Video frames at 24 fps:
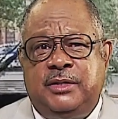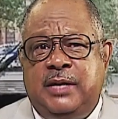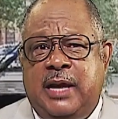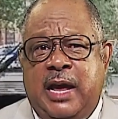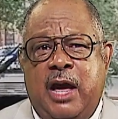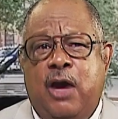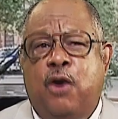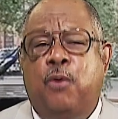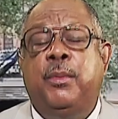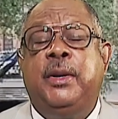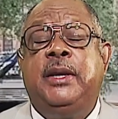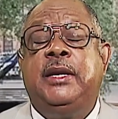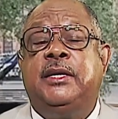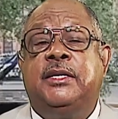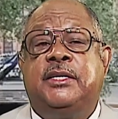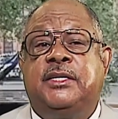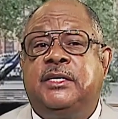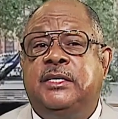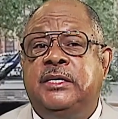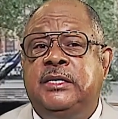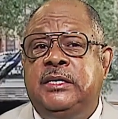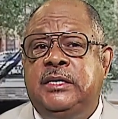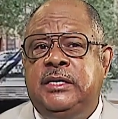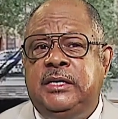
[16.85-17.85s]
How many
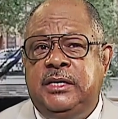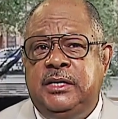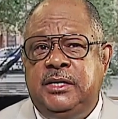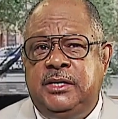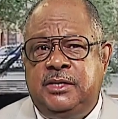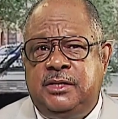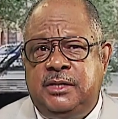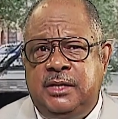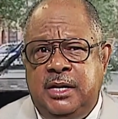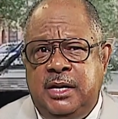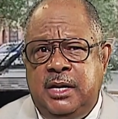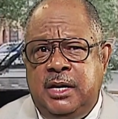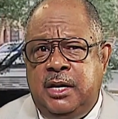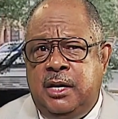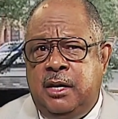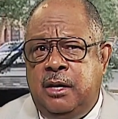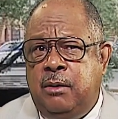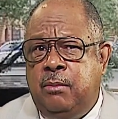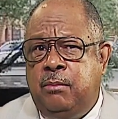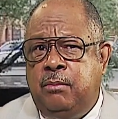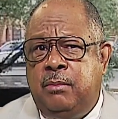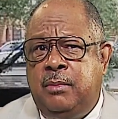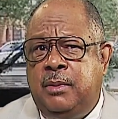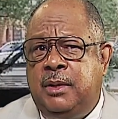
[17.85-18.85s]
seas
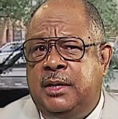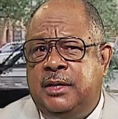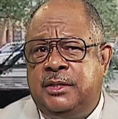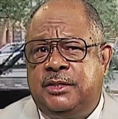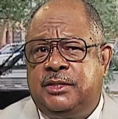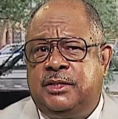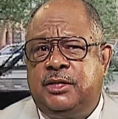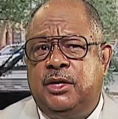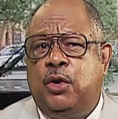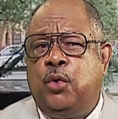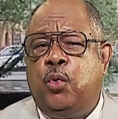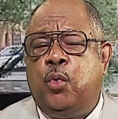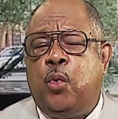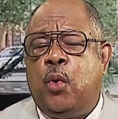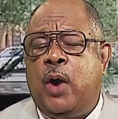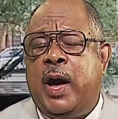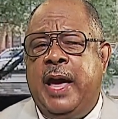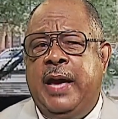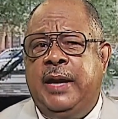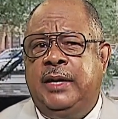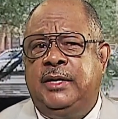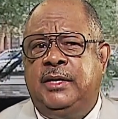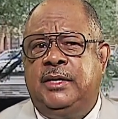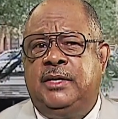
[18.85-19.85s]
must a
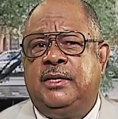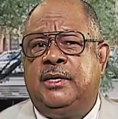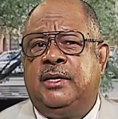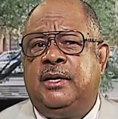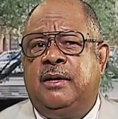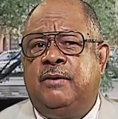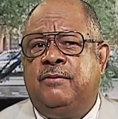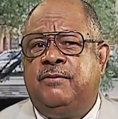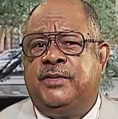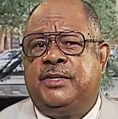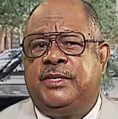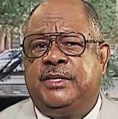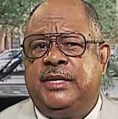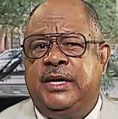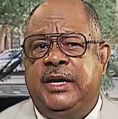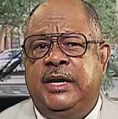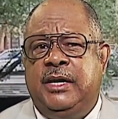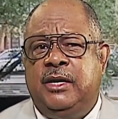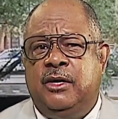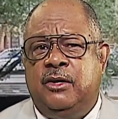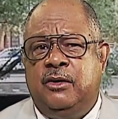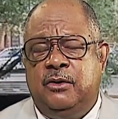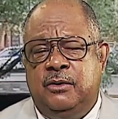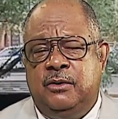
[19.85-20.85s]
white dove
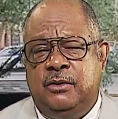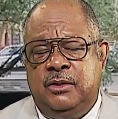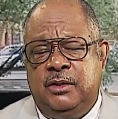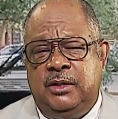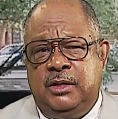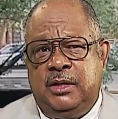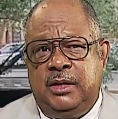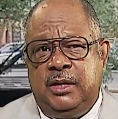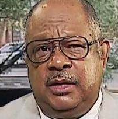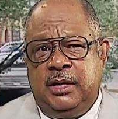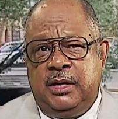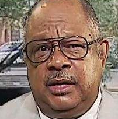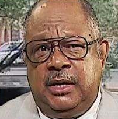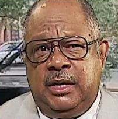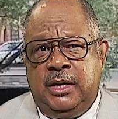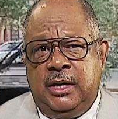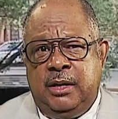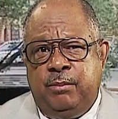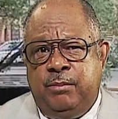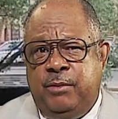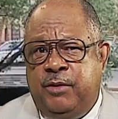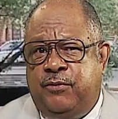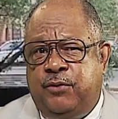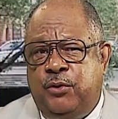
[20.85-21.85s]
sail
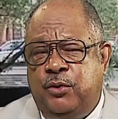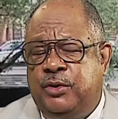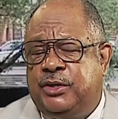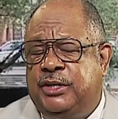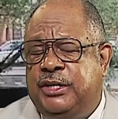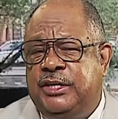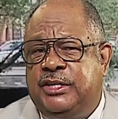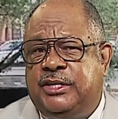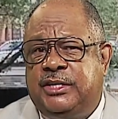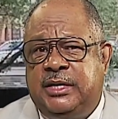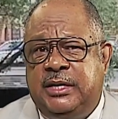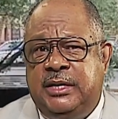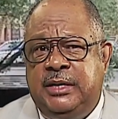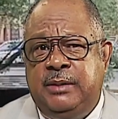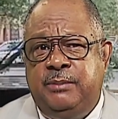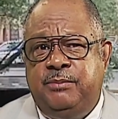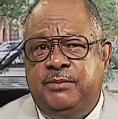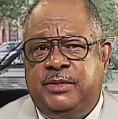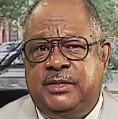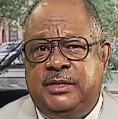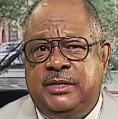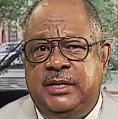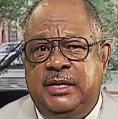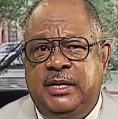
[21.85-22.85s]
before she
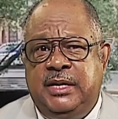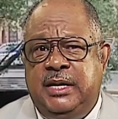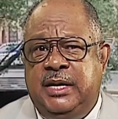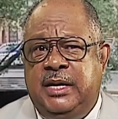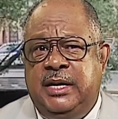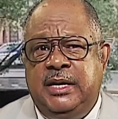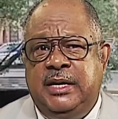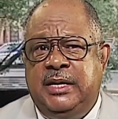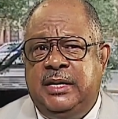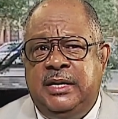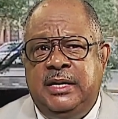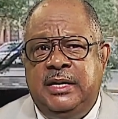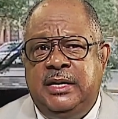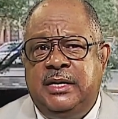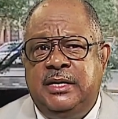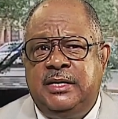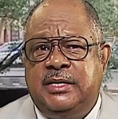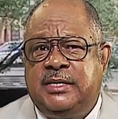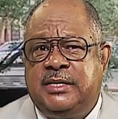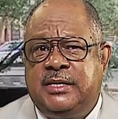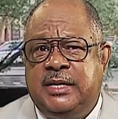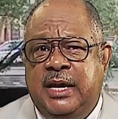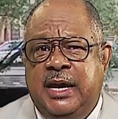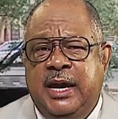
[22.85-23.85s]
sleeps in the
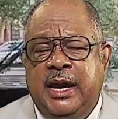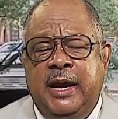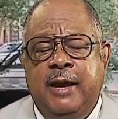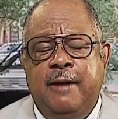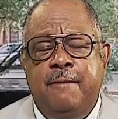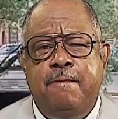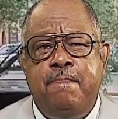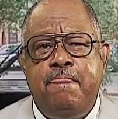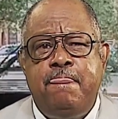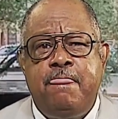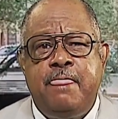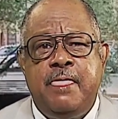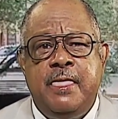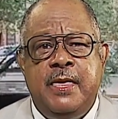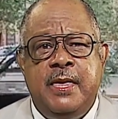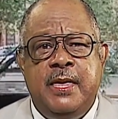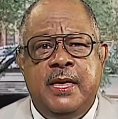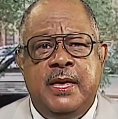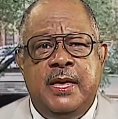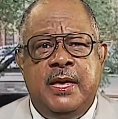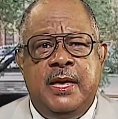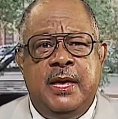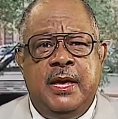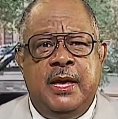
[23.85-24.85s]
sand?
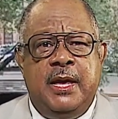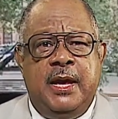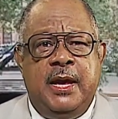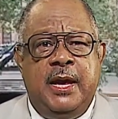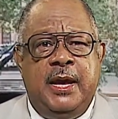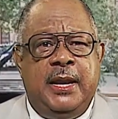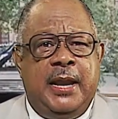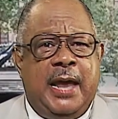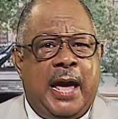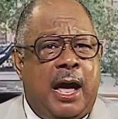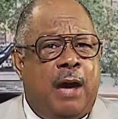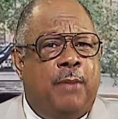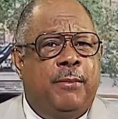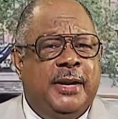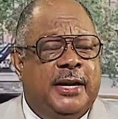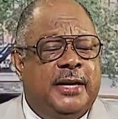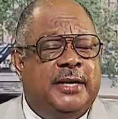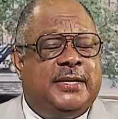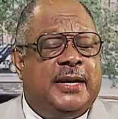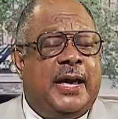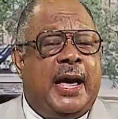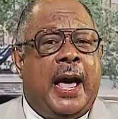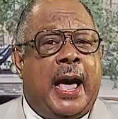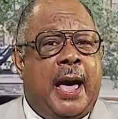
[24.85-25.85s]
And how many
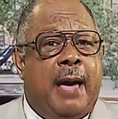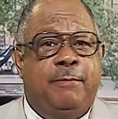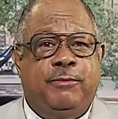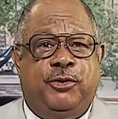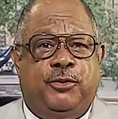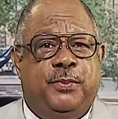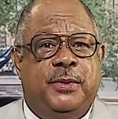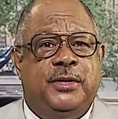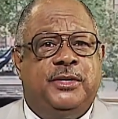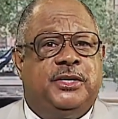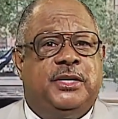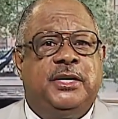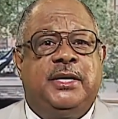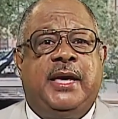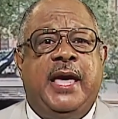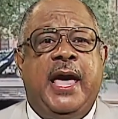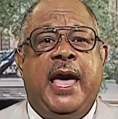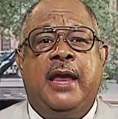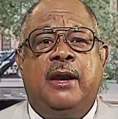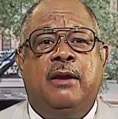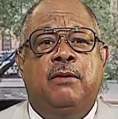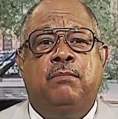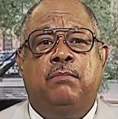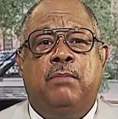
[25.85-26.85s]
times must the
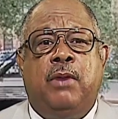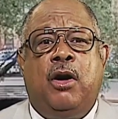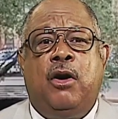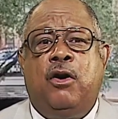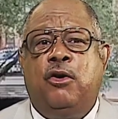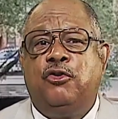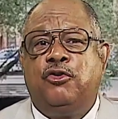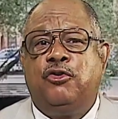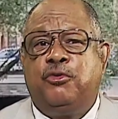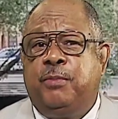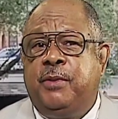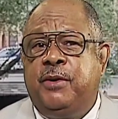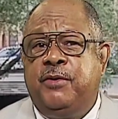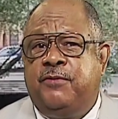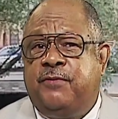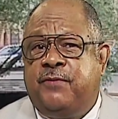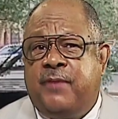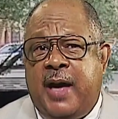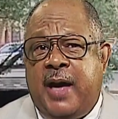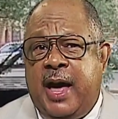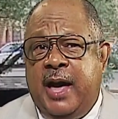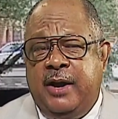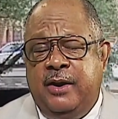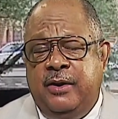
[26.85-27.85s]
cannonballs be
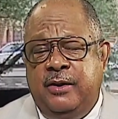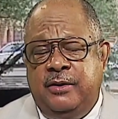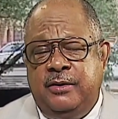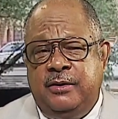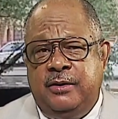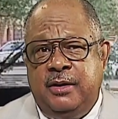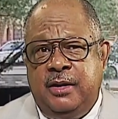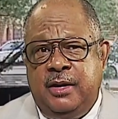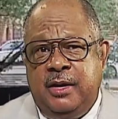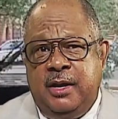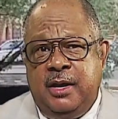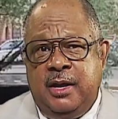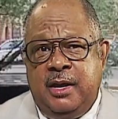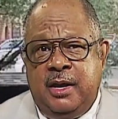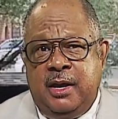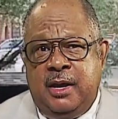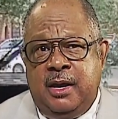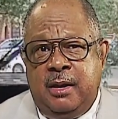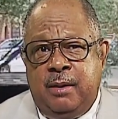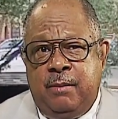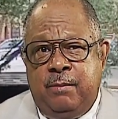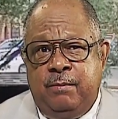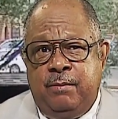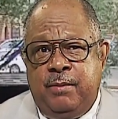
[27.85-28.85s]
fired
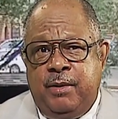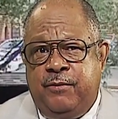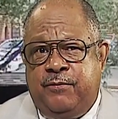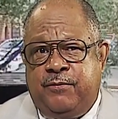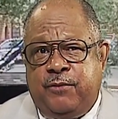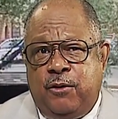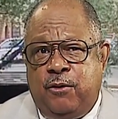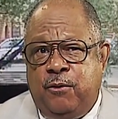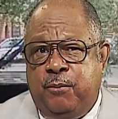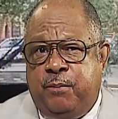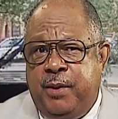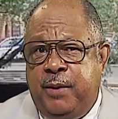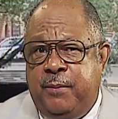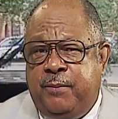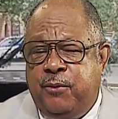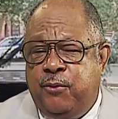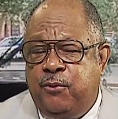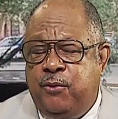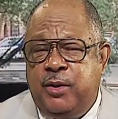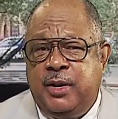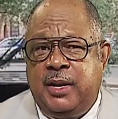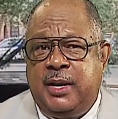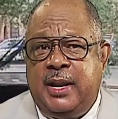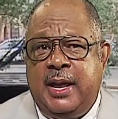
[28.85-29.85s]
before people
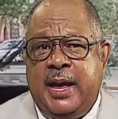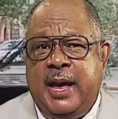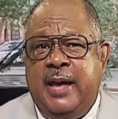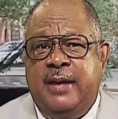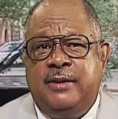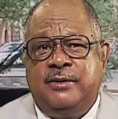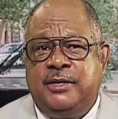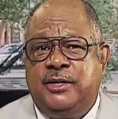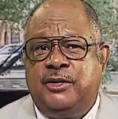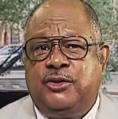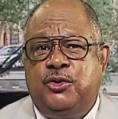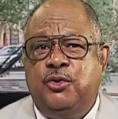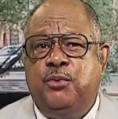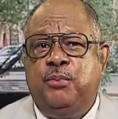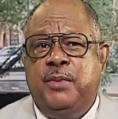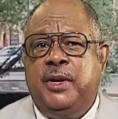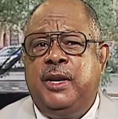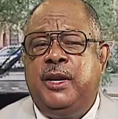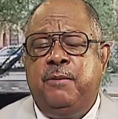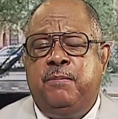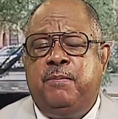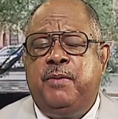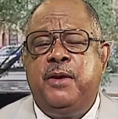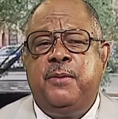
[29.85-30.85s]
realize that too
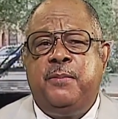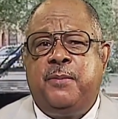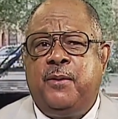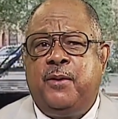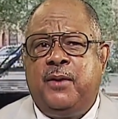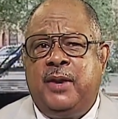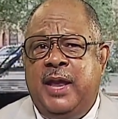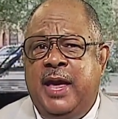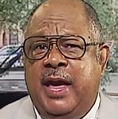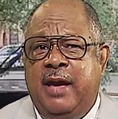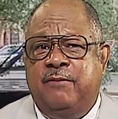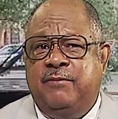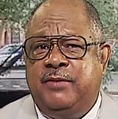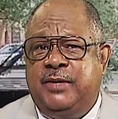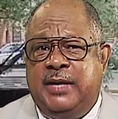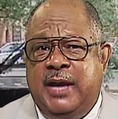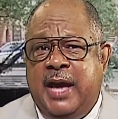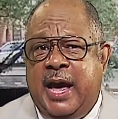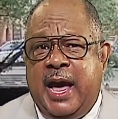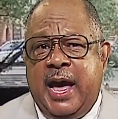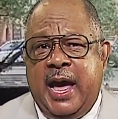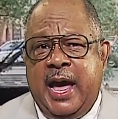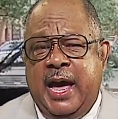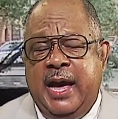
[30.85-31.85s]
many people have
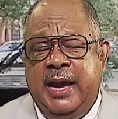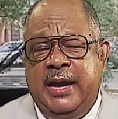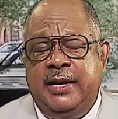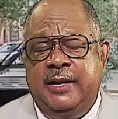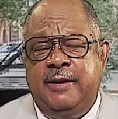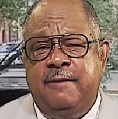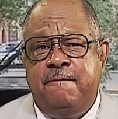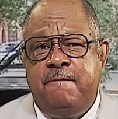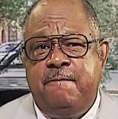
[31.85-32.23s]
died.